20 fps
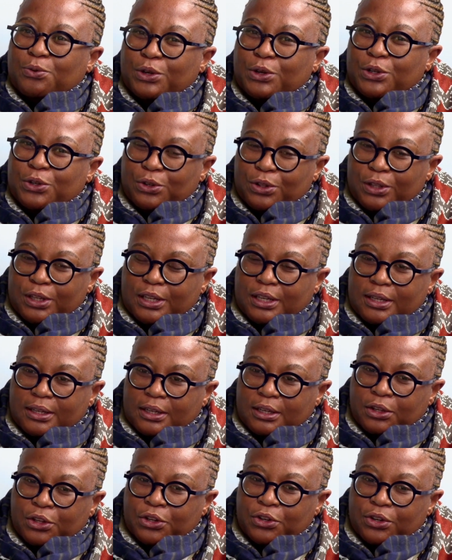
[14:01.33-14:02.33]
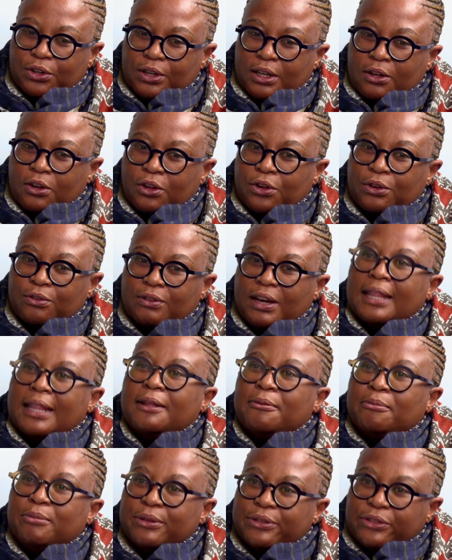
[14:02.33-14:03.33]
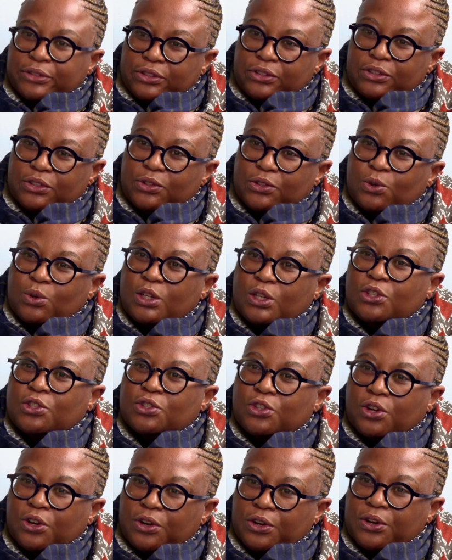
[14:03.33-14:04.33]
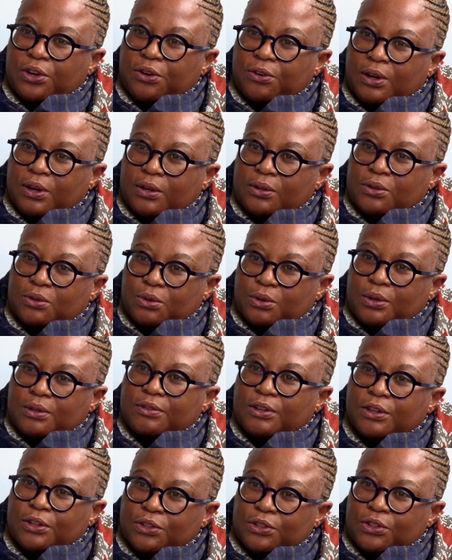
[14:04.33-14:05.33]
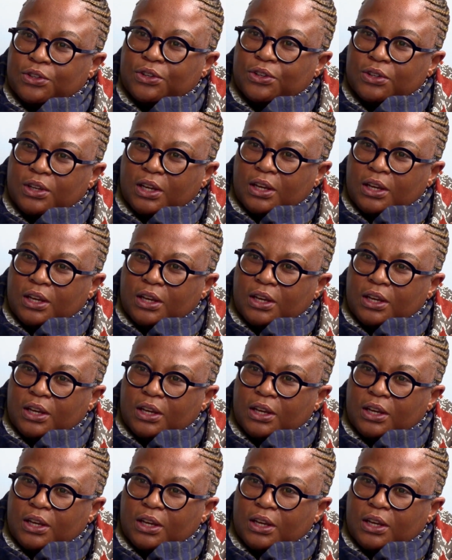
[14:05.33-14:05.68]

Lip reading: when you think, a lot of other businesses only started around 12 years ago.